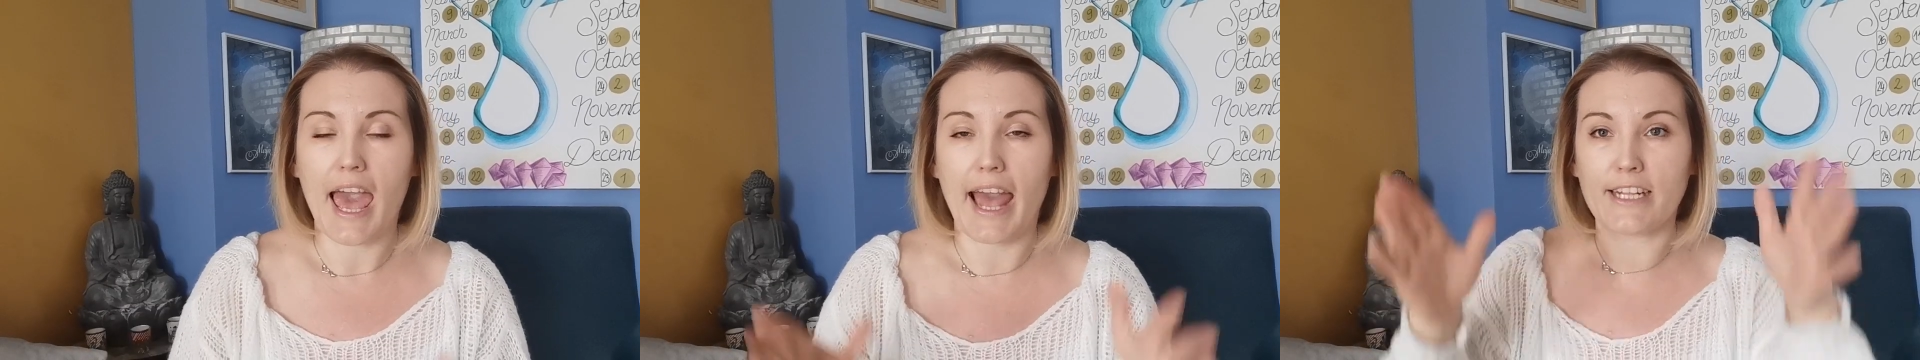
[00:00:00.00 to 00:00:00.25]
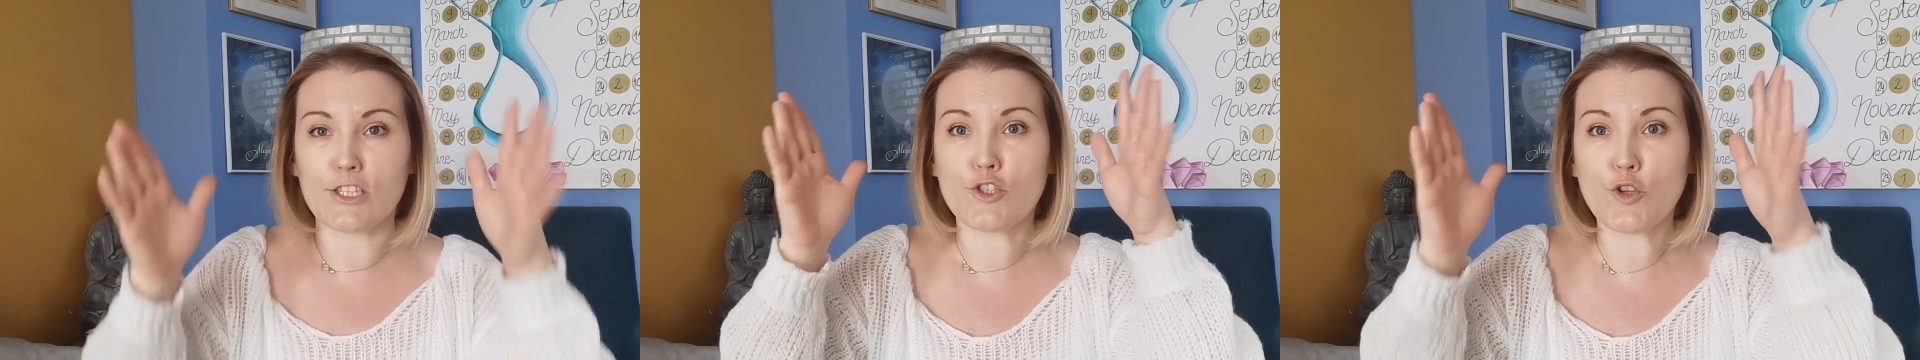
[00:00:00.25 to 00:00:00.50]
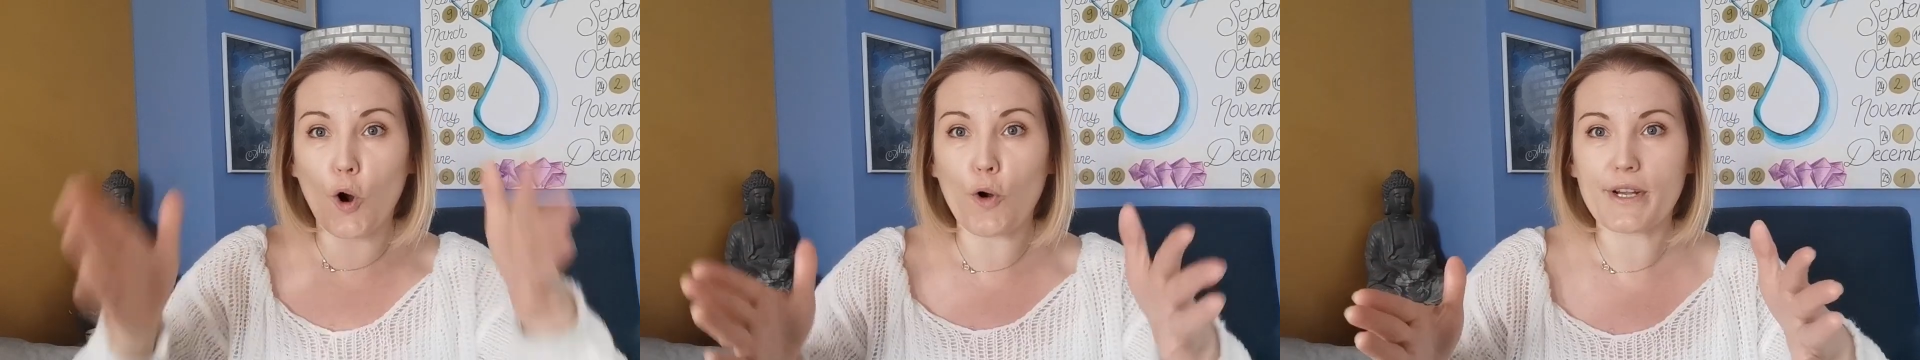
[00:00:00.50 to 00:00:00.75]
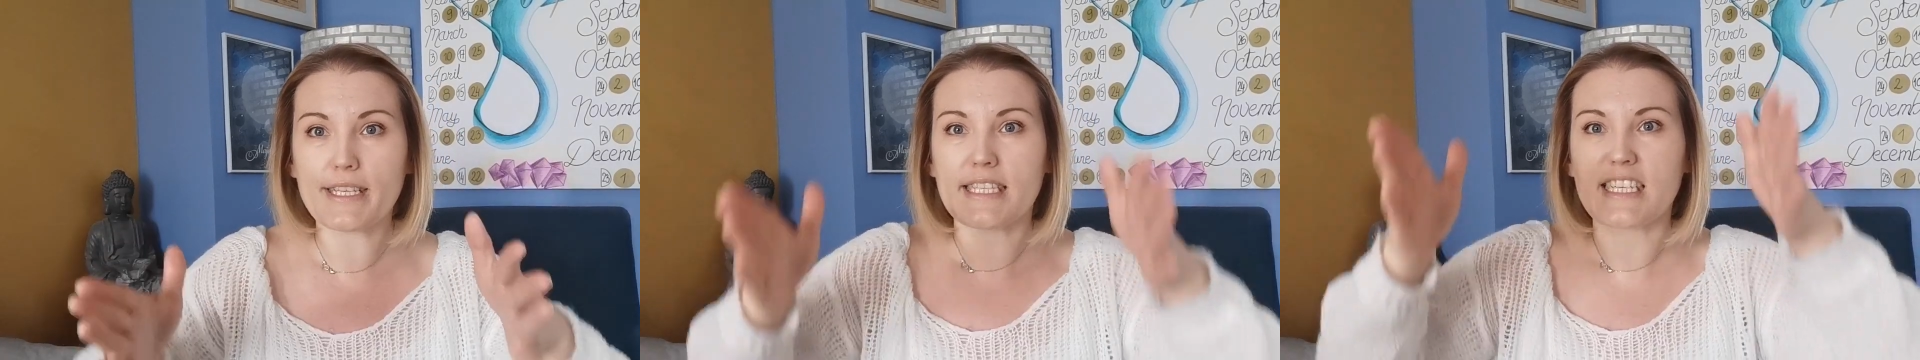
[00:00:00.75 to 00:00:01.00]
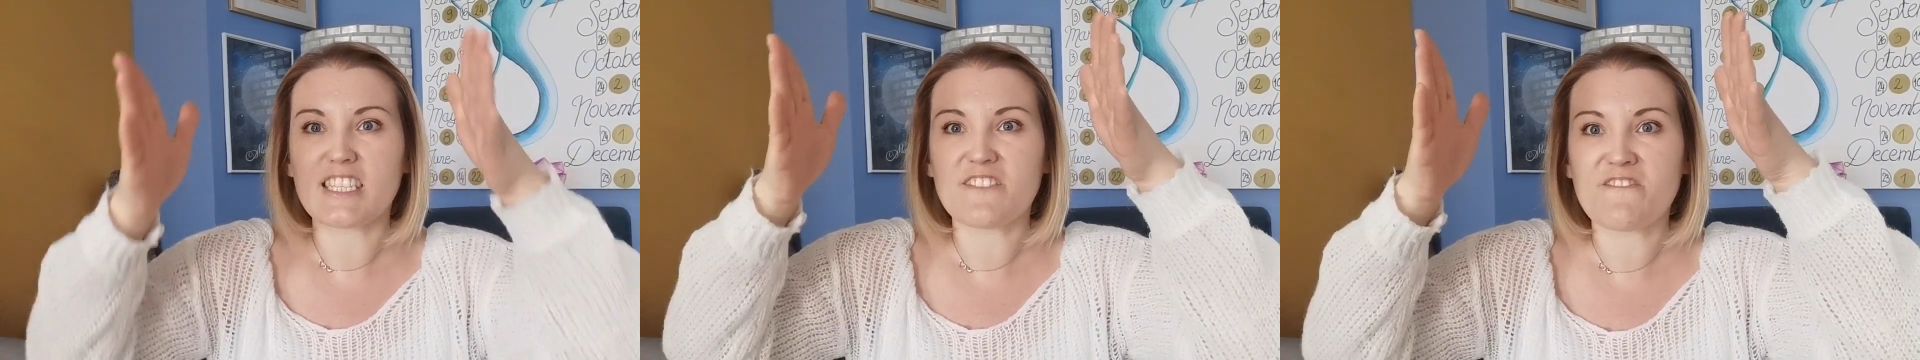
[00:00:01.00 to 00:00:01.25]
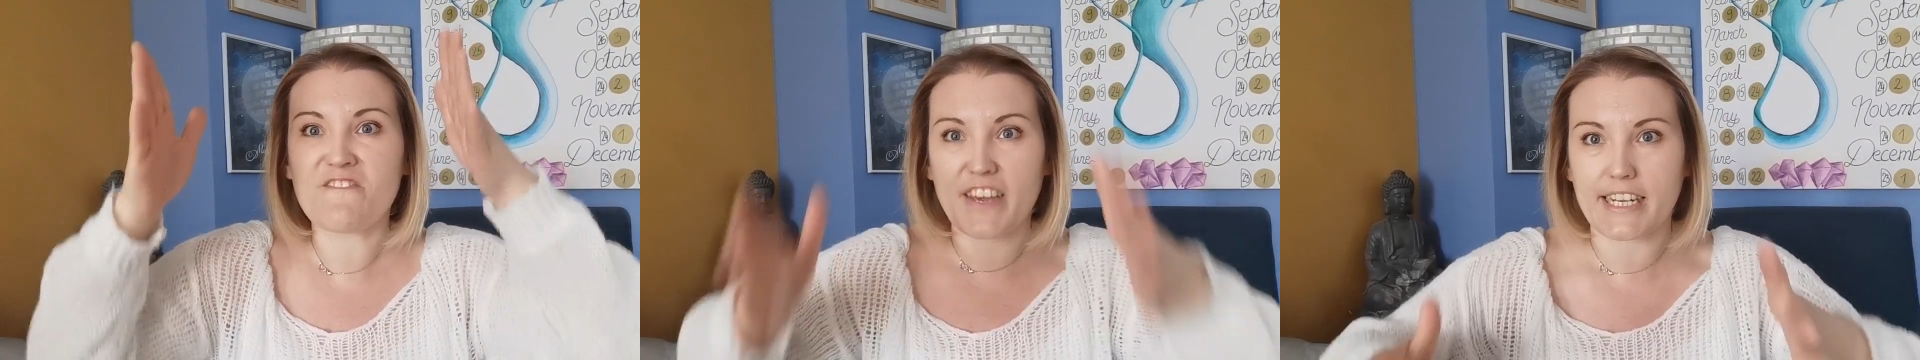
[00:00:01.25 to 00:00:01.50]
and Taurus is
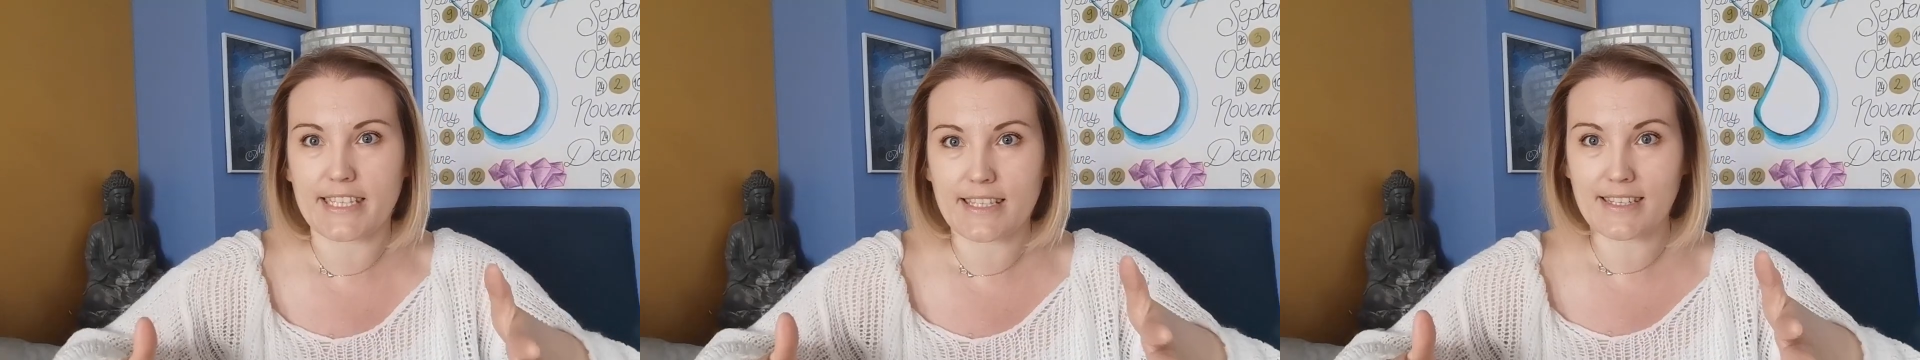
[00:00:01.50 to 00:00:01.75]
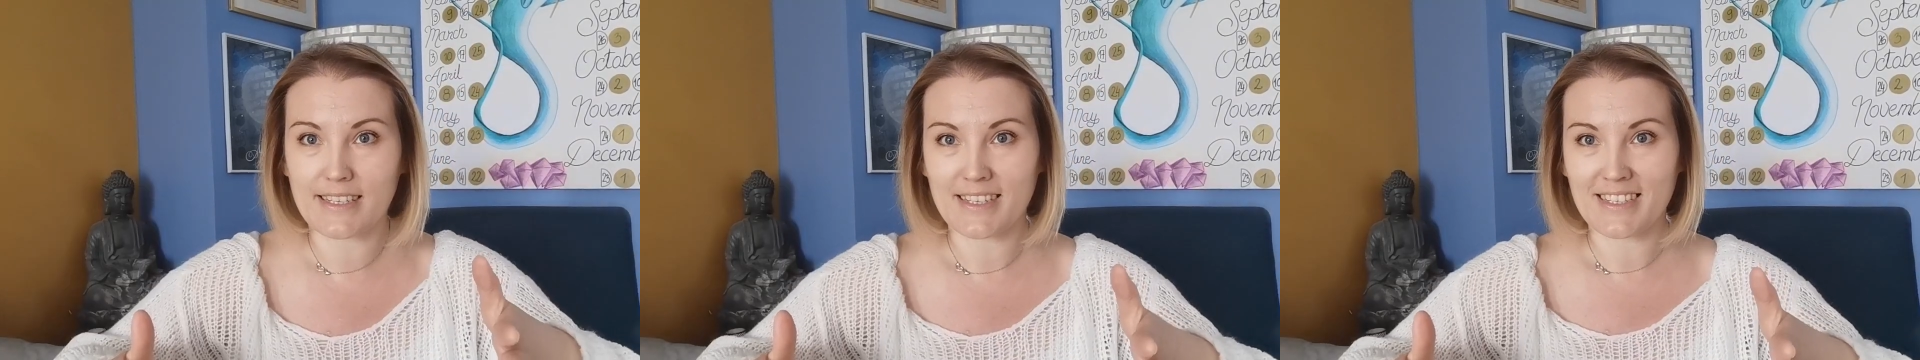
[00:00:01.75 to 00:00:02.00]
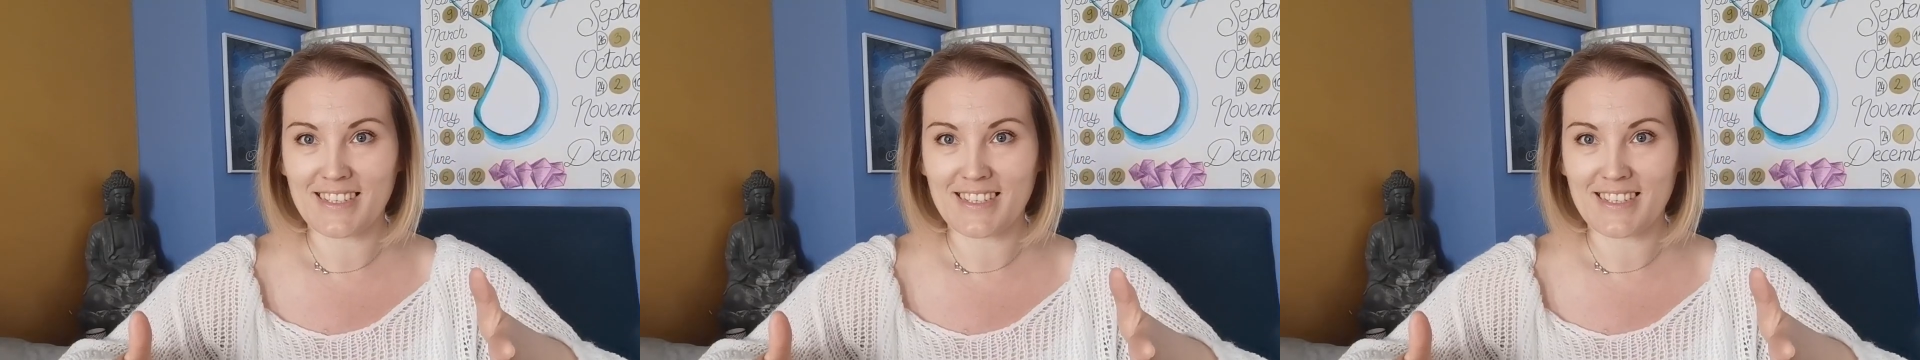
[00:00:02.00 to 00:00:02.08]
fixed,